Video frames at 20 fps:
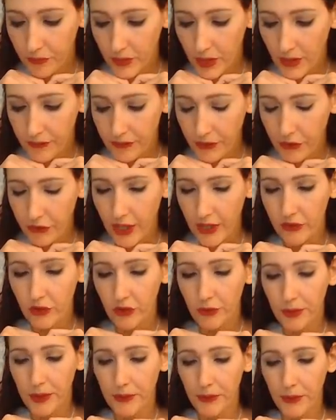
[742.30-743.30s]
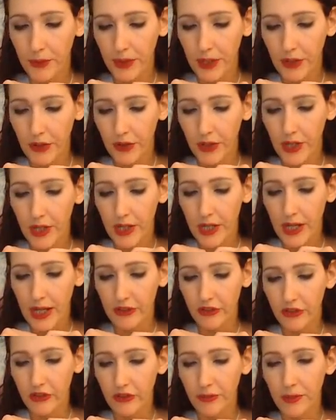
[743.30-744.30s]
if there's not two people here,
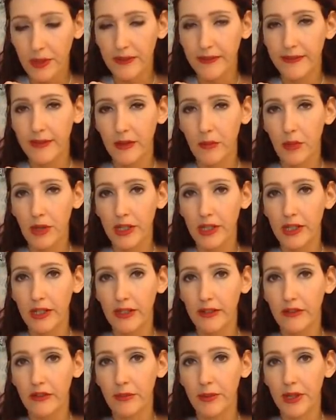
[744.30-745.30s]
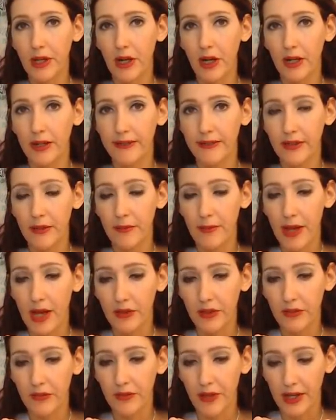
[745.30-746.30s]
it just means somebody needs to be honest
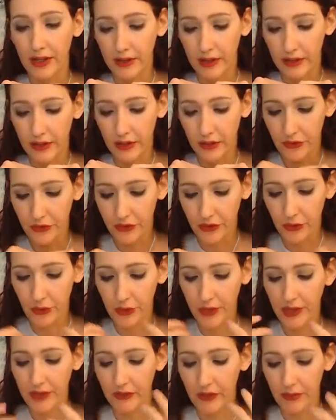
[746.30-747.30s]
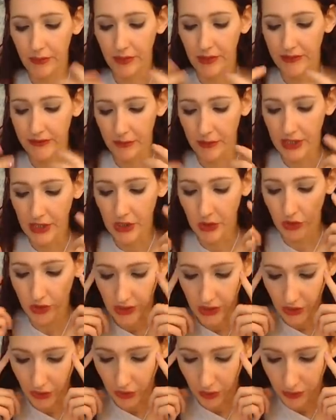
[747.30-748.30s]
about the fact that there still needs to be some
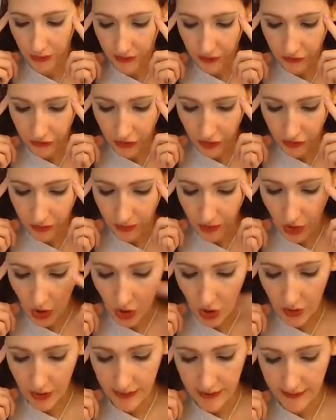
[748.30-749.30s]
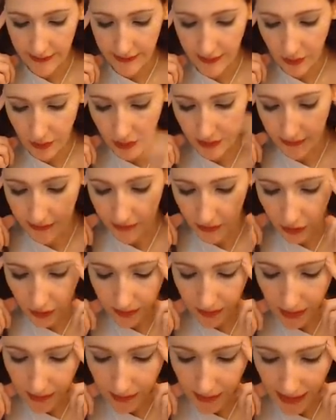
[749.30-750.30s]
healing here with the judgment card and the temperance here
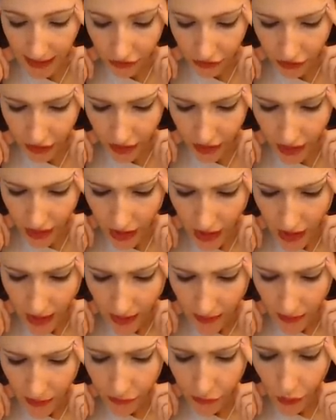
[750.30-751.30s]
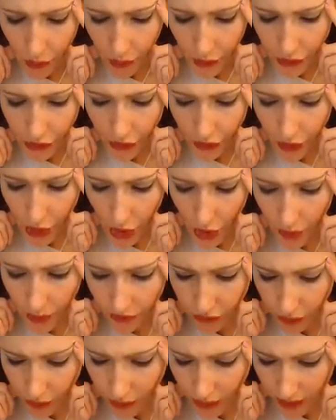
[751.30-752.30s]
and be patient before you go
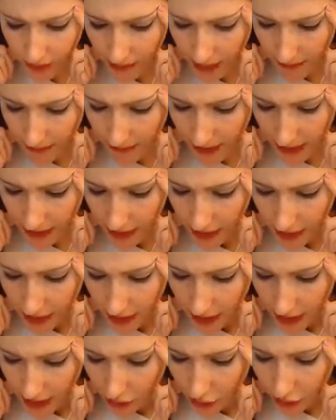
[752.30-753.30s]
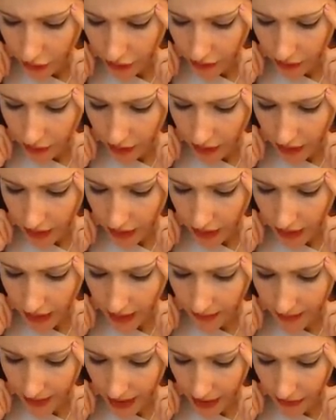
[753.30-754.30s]
into a commitment. Really, really
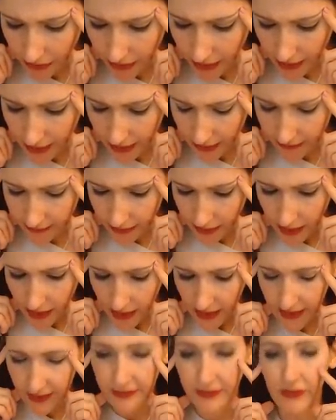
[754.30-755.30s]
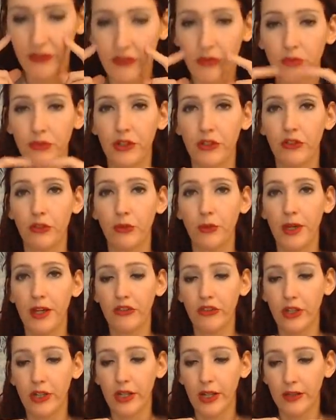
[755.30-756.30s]
think about things. Is this
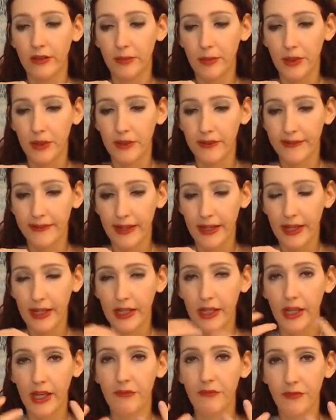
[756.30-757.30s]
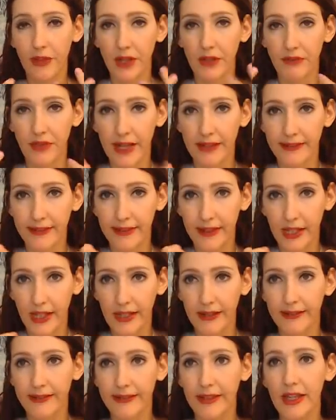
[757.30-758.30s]
situation and spirit saying, if, if that's the
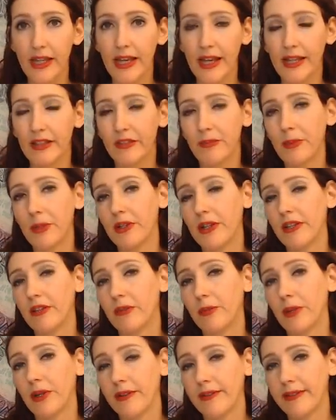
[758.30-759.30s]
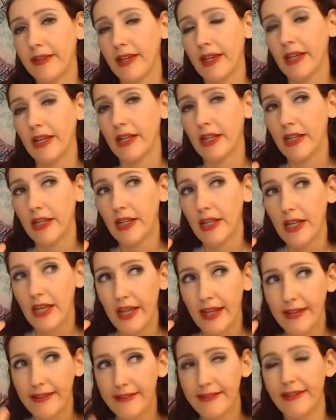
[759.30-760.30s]
case, is spirit, is spirit is saying,
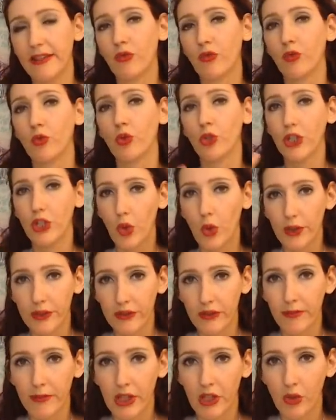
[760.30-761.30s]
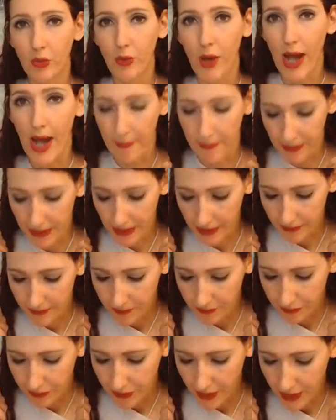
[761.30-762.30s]
is this really going to make you happy?
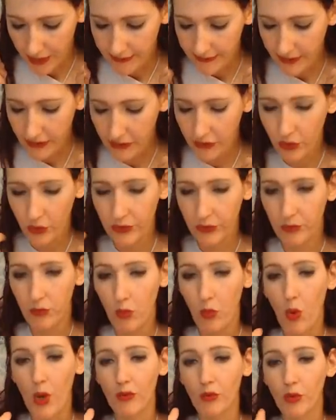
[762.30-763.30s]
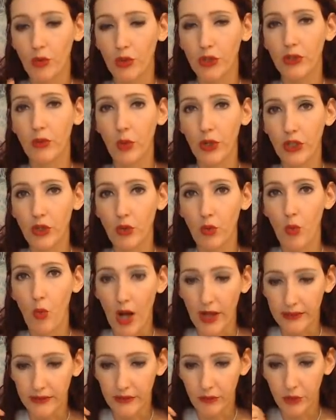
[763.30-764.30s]
Is this what really what you
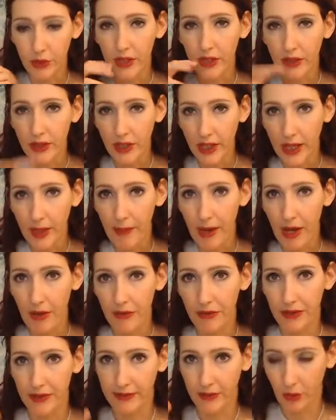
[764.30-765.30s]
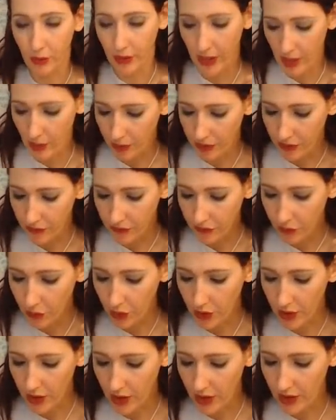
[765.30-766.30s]
want? Really think about this, okay? With the
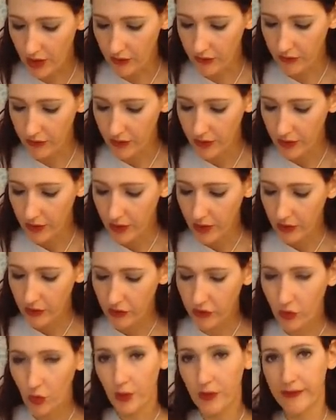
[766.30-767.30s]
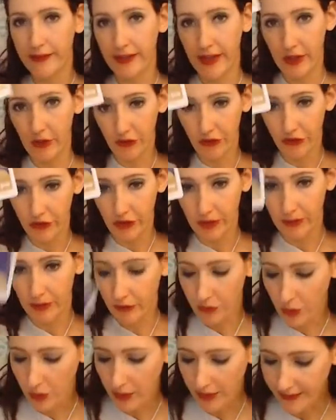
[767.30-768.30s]
four of sword's energy
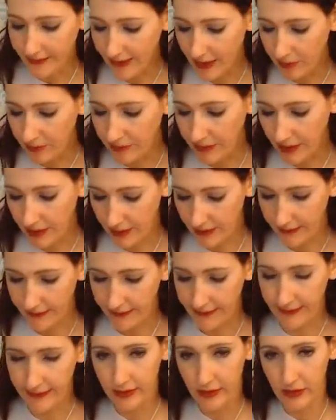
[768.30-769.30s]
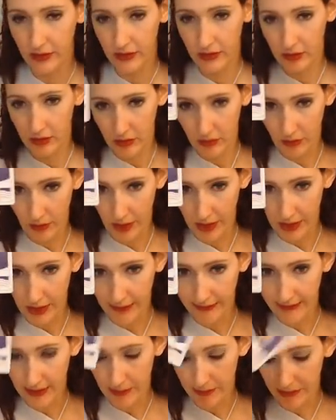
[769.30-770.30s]
before accepting this, right?
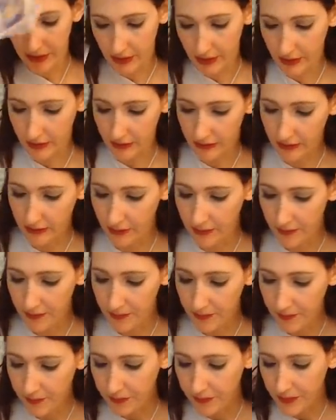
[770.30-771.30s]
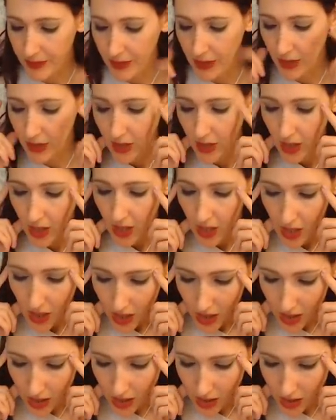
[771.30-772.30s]
Accepting this.
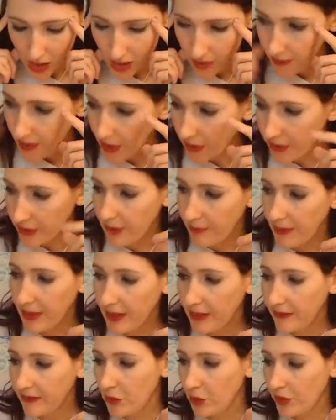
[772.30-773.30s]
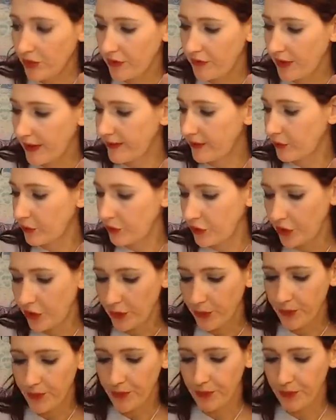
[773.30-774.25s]
Um, all right, let me get some more advice for you.